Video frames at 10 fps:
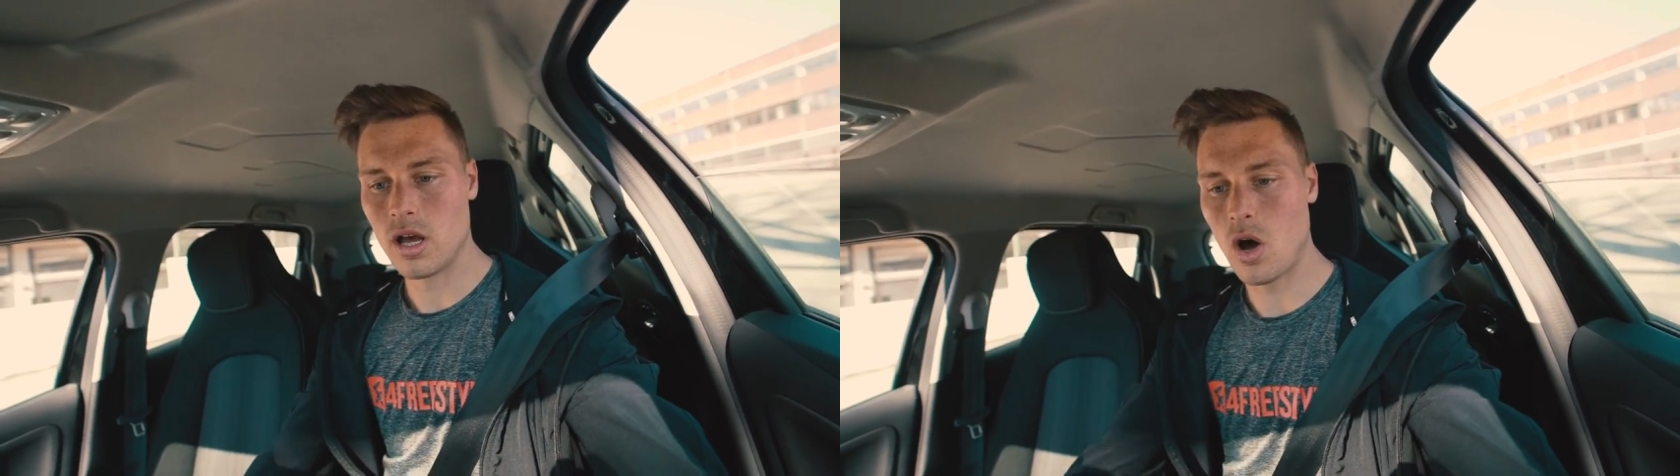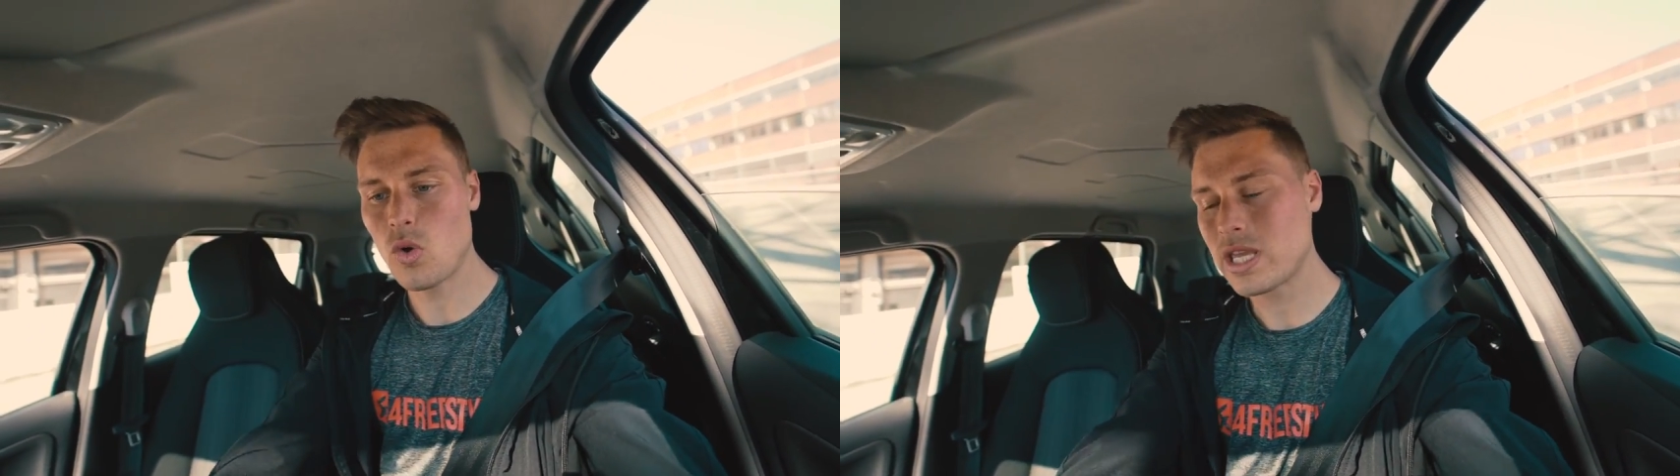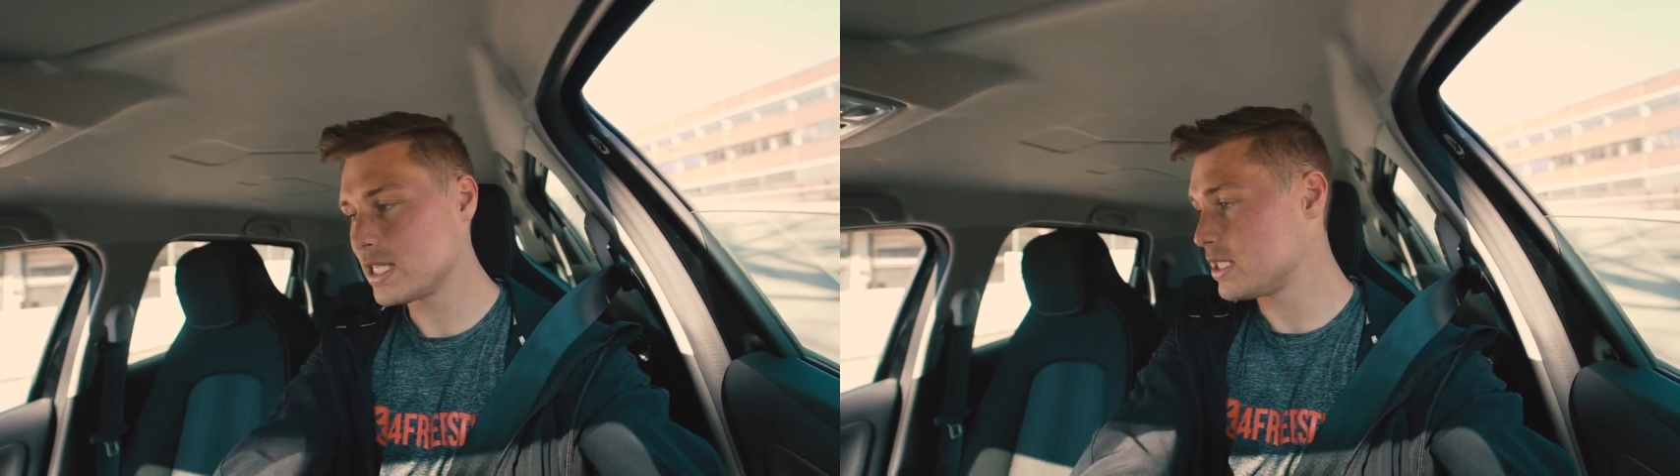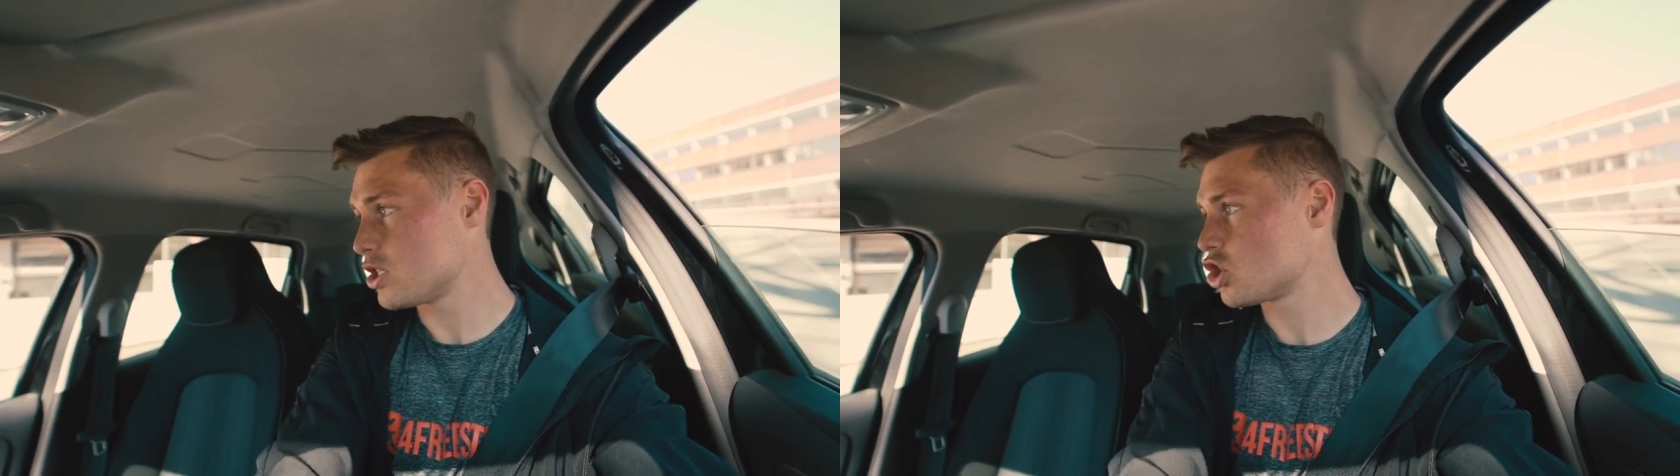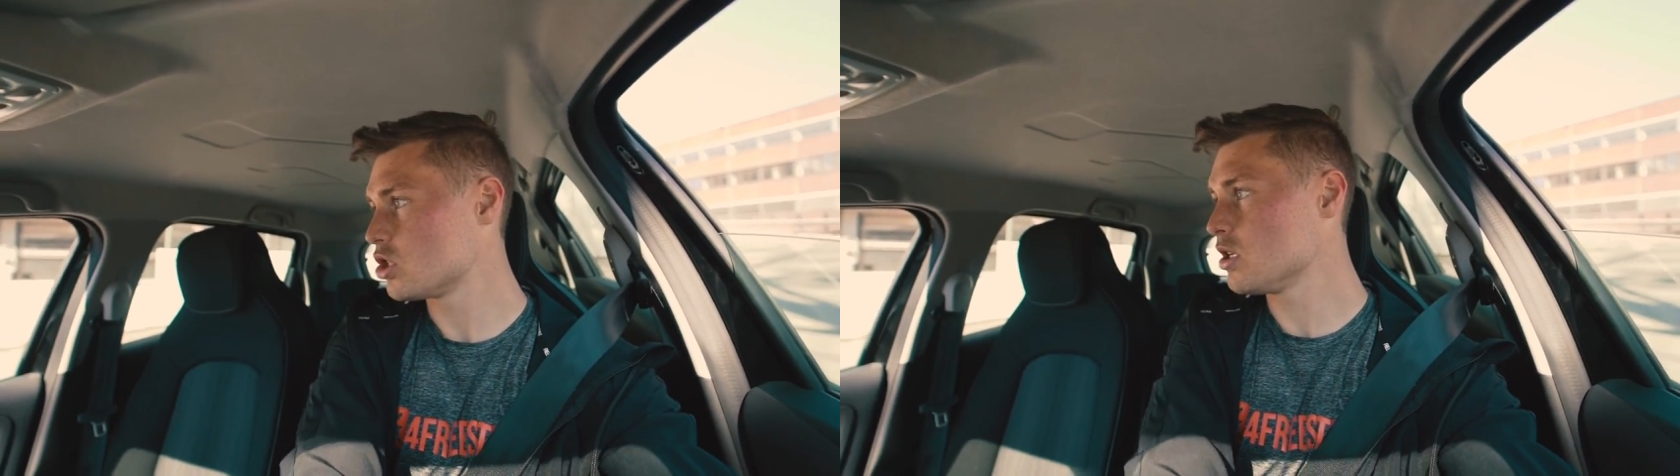Okay
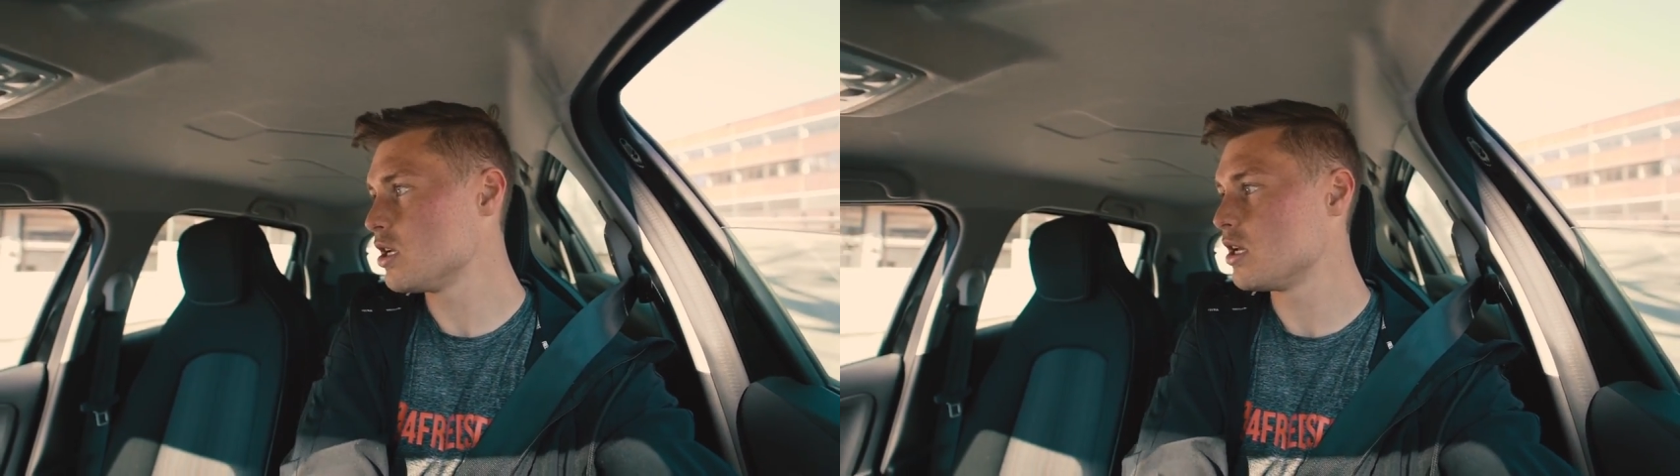session.